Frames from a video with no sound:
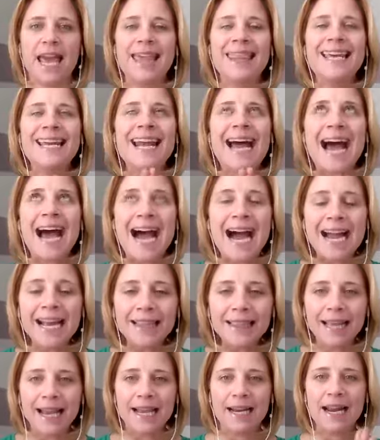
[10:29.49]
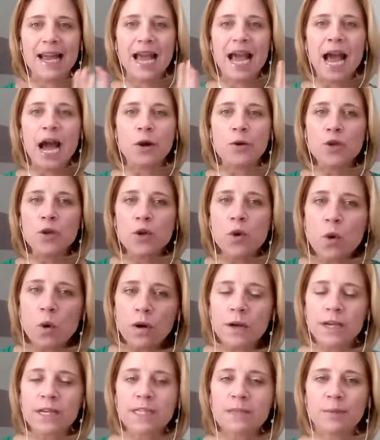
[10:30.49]
and then highlight how
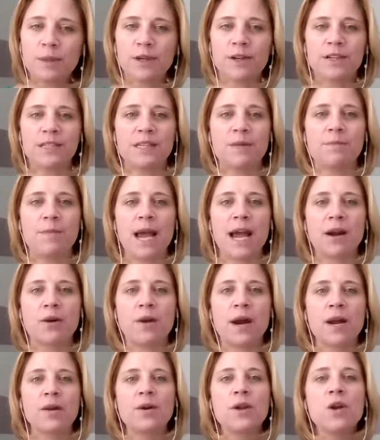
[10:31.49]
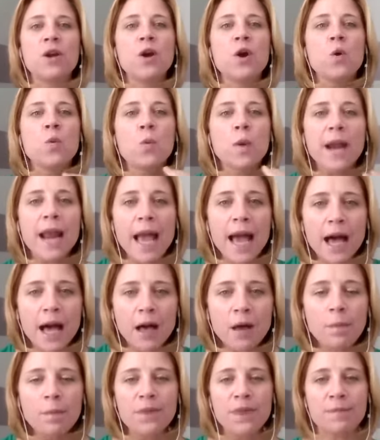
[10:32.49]
your experience and background would
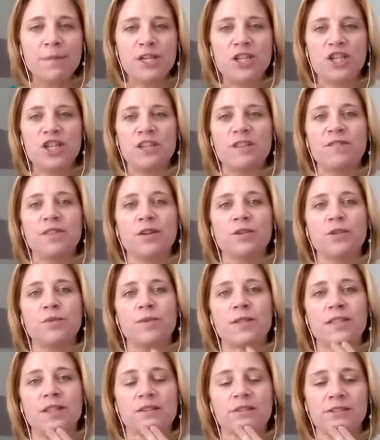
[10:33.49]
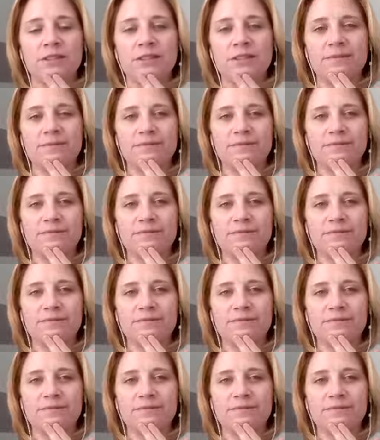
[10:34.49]
help them achieve those results.